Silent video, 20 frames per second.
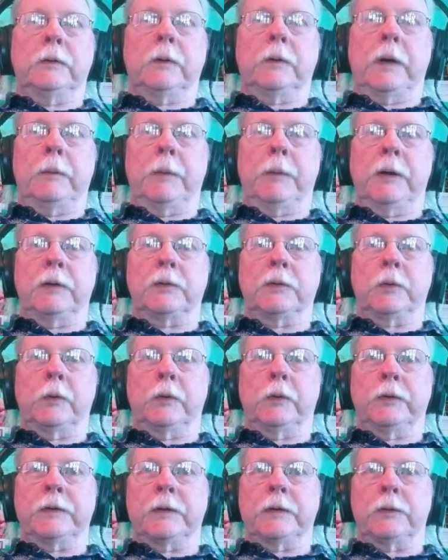I might as
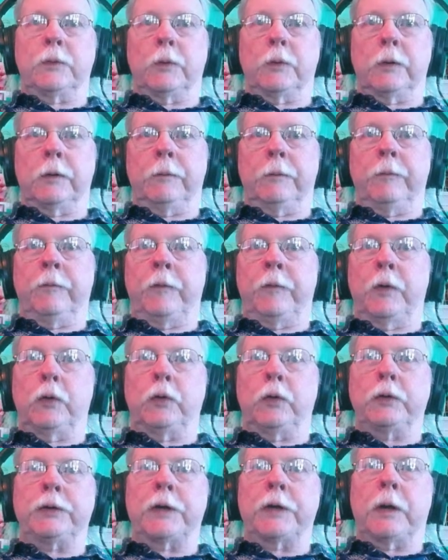well, since we're
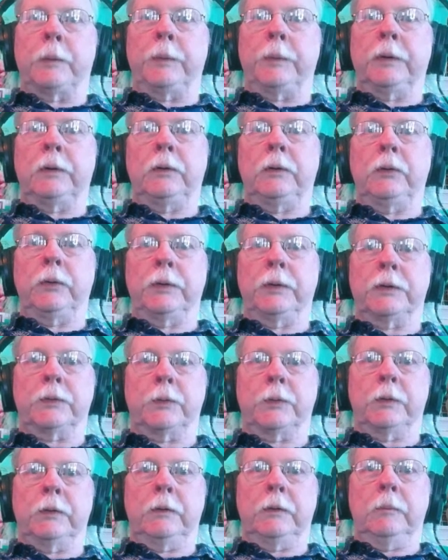photoshopping, do this
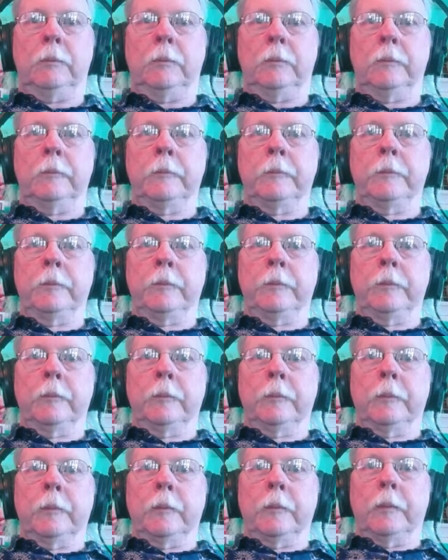one.
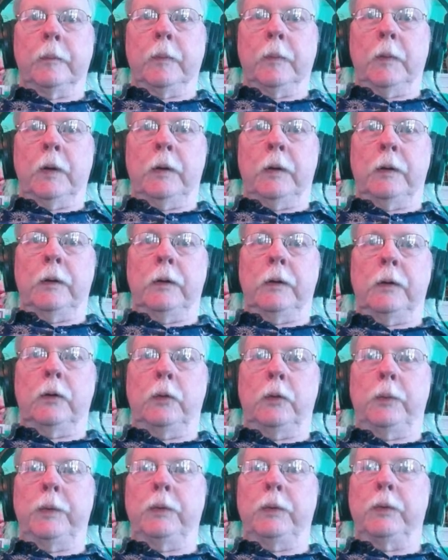
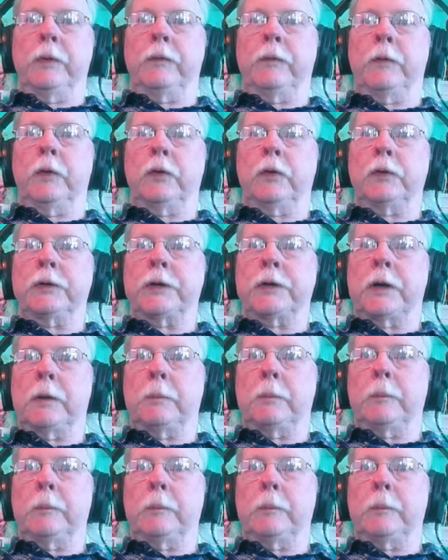Open with Photoshop.